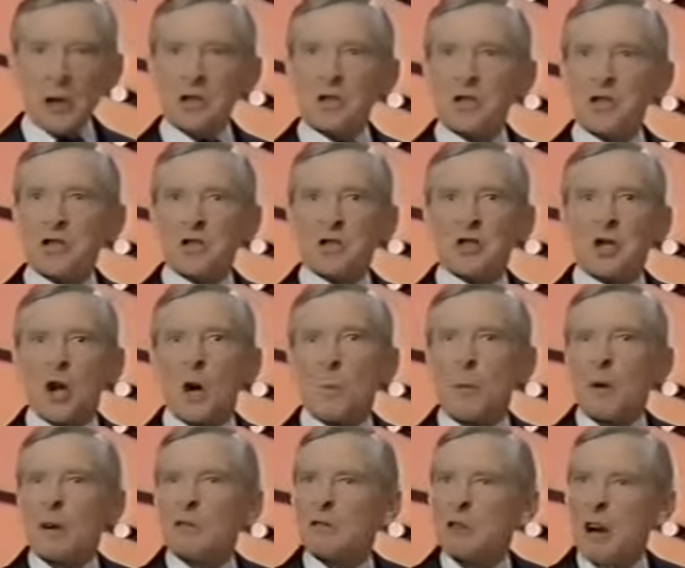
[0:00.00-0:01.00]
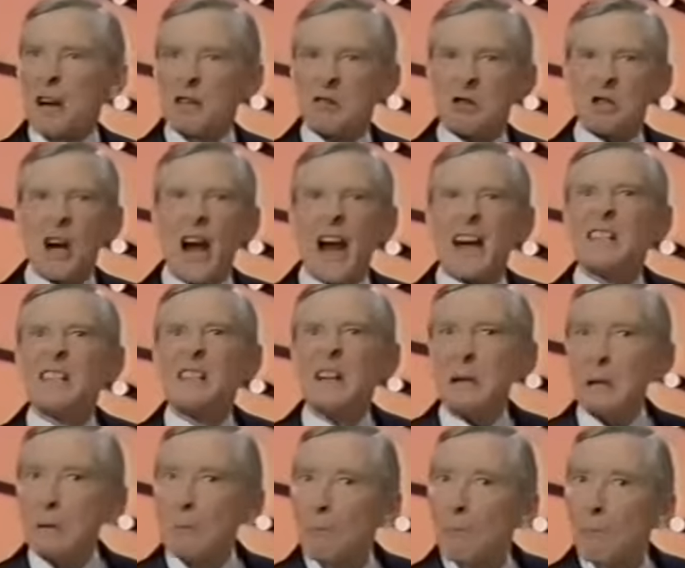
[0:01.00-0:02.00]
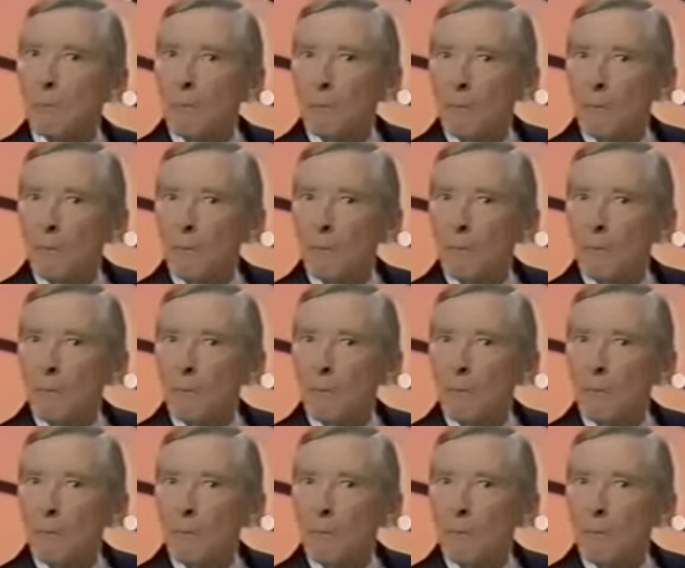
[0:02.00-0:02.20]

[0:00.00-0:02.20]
"You stupid great Jesse!"